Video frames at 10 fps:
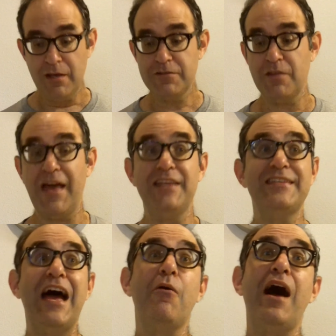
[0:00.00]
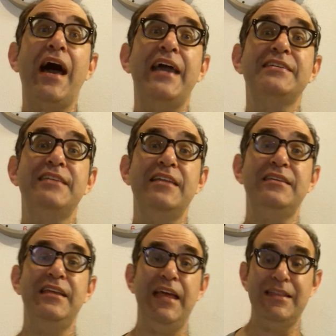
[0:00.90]
So that is how I
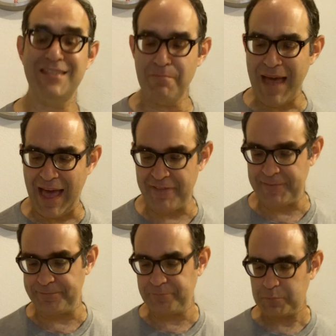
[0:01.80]
extended it into math.